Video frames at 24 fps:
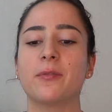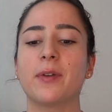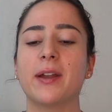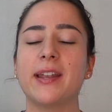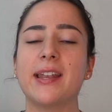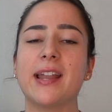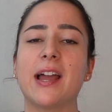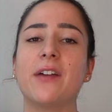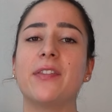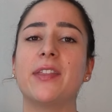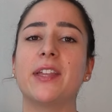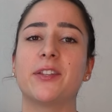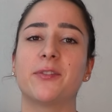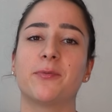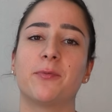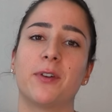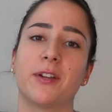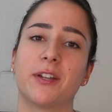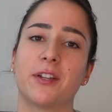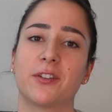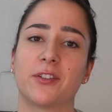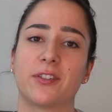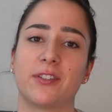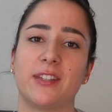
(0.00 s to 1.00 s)
Right now, that's
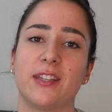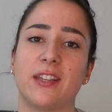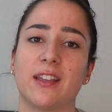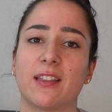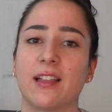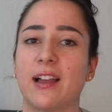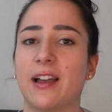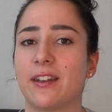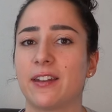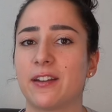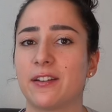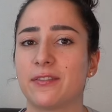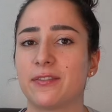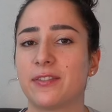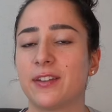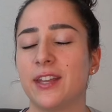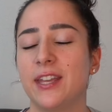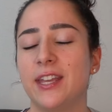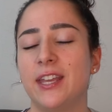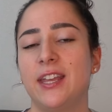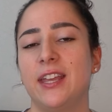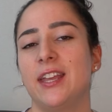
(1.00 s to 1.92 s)
what you'll see a lot of.